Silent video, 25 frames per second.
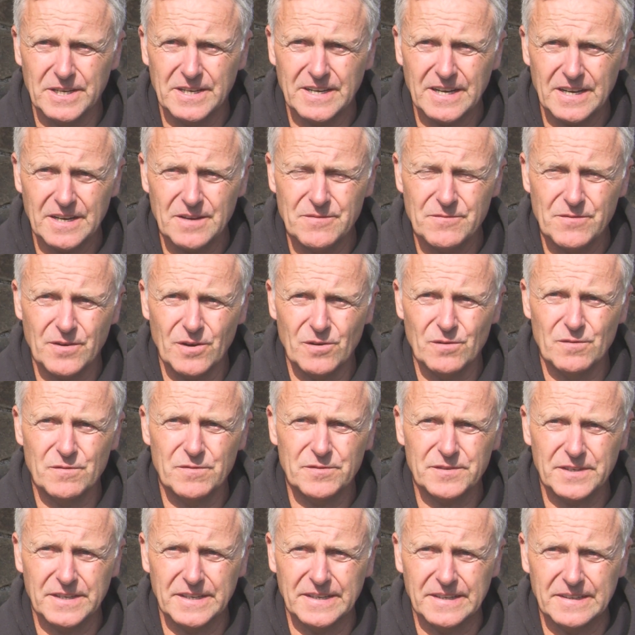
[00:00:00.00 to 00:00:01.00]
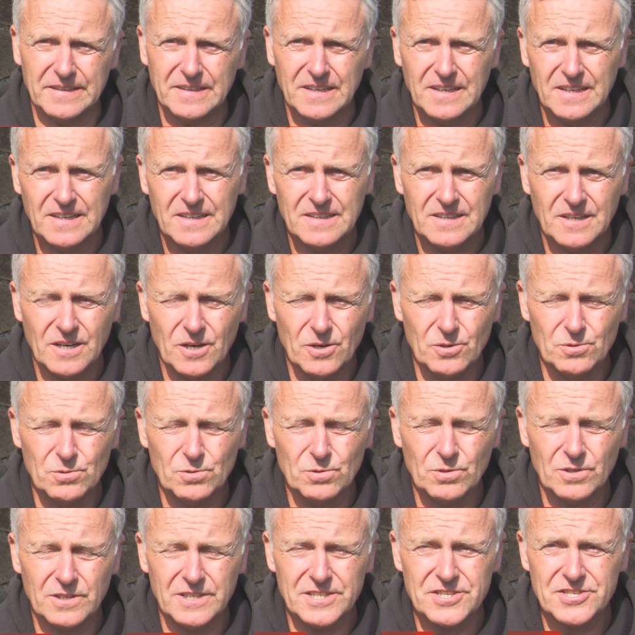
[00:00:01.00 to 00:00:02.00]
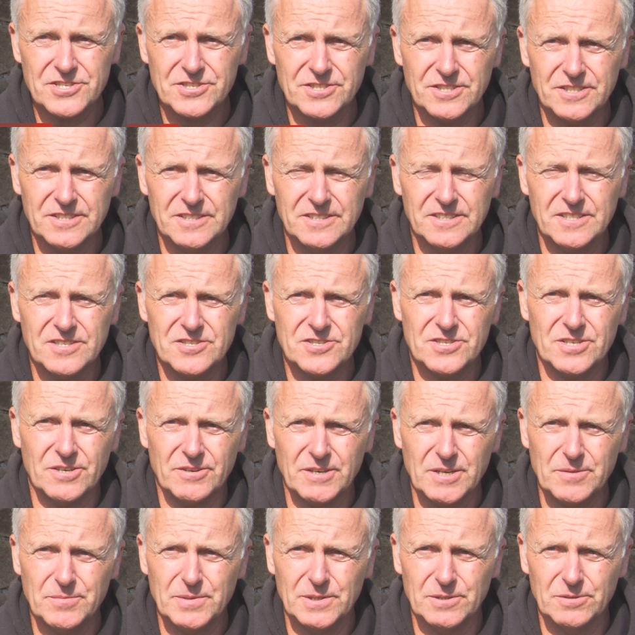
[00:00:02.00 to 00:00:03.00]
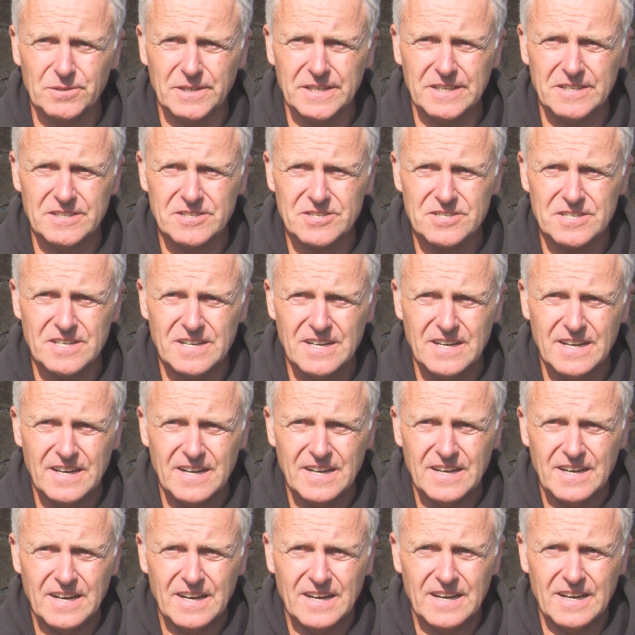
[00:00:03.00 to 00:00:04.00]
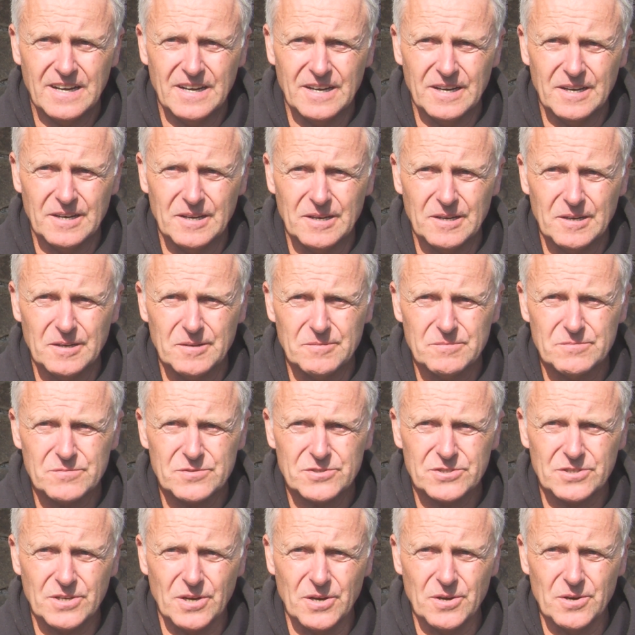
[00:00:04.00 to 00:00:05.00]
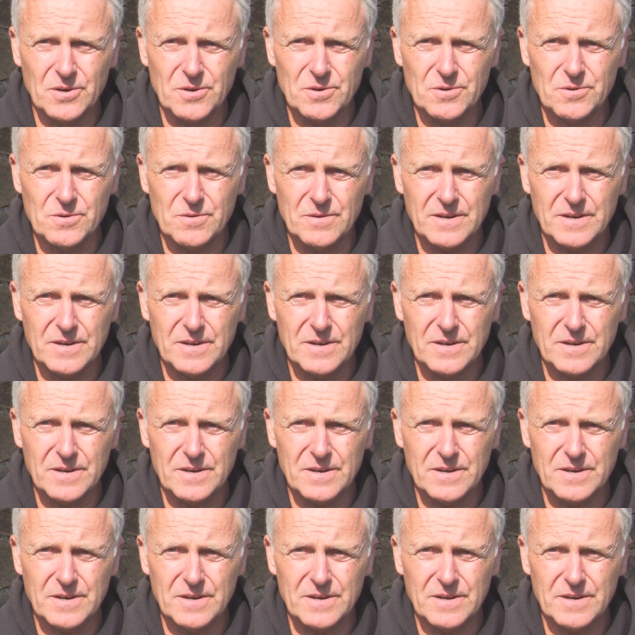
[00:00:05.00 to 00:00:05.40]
get involved in old listed and historic buildings. So